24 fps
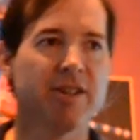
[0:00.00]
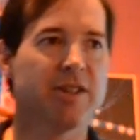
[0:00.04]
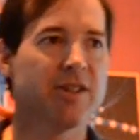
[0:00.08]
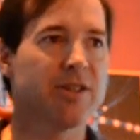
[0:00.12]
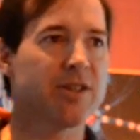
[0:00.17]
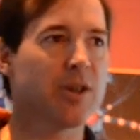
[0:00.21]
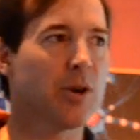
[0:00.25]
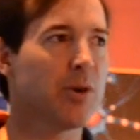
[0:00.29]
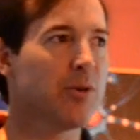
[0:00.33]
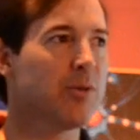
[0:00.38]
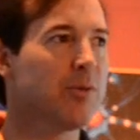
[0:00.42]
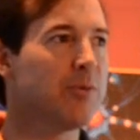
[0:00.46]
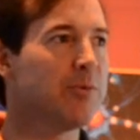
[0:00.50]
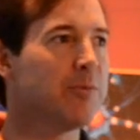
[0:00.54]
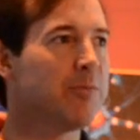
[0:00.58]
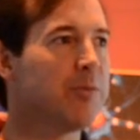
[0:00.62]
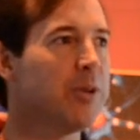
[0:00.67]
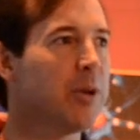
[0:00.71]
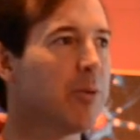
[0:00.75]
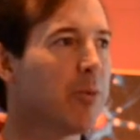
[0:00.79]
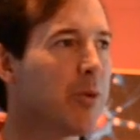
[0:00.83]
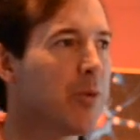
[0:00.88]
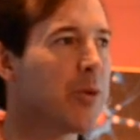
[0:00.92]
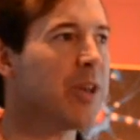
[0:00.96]
So,
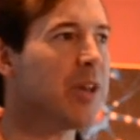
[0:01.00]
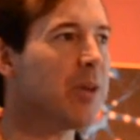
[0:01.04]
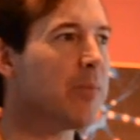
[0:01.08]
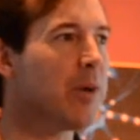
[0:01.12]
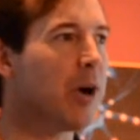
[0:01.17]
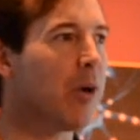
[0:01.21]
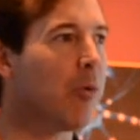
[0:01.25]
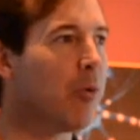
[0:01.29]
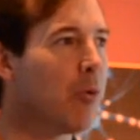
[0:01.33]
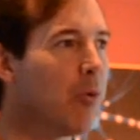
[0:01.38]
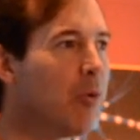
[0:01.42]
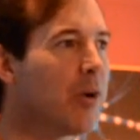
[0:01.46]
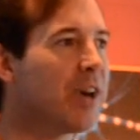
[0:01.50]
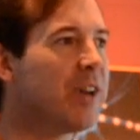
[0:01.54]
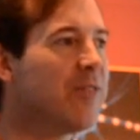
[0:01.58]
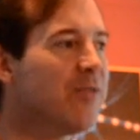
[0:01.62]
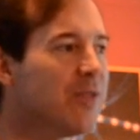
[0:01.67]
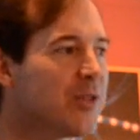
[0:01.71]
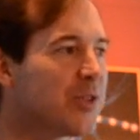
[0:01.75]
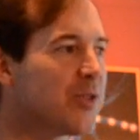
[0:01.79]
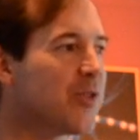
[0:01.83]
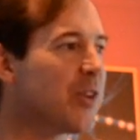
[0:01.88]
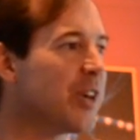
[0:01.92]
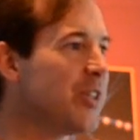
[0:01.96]
when we think about, well, what
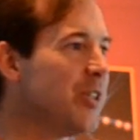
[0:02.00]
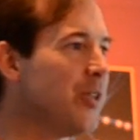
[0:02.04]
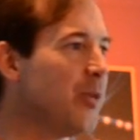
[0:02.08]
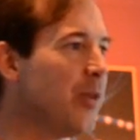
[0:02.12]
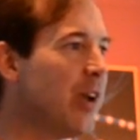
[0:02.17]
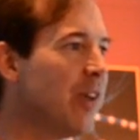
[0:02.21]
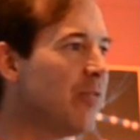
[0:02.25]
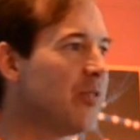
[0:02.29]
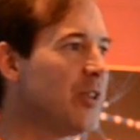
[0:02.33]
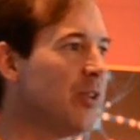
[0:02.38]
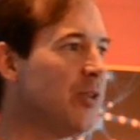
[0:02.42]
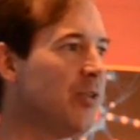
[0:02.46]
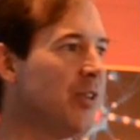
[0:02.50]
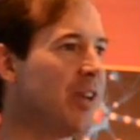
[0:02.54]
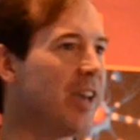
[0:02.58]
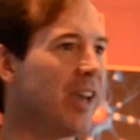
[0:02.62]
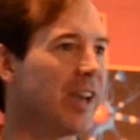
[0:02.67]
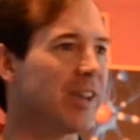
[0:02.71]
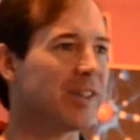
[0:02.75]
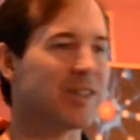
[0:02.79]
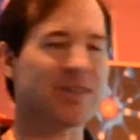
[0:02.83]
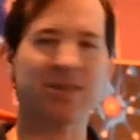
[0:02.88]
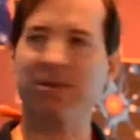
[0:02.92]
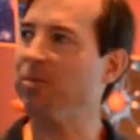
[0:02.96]
infrastructure do we have to do
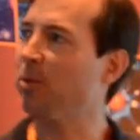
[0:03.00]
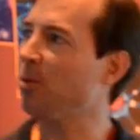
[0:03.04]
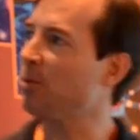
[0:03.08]
next?